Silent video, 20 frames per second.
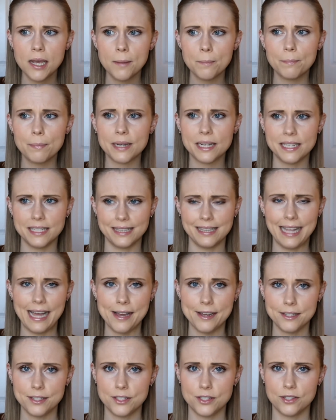but it
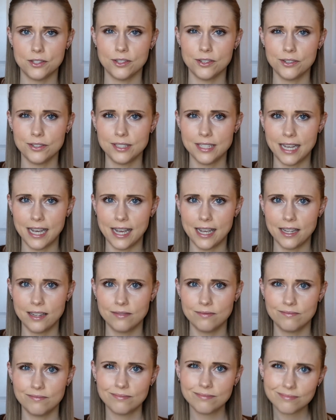lasts all day.
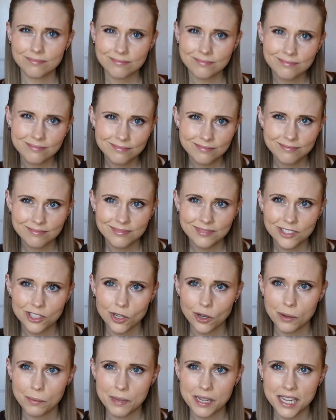So
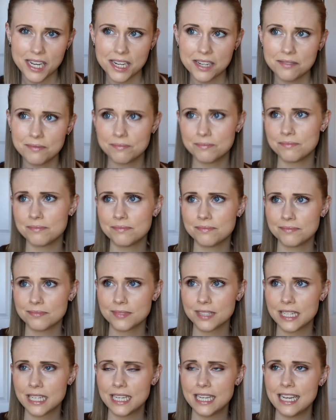I mean,
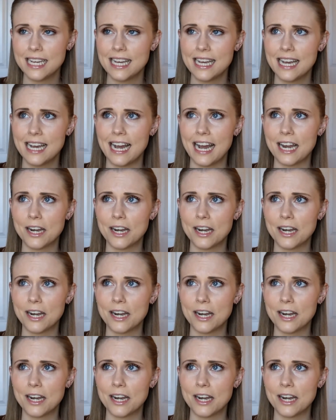I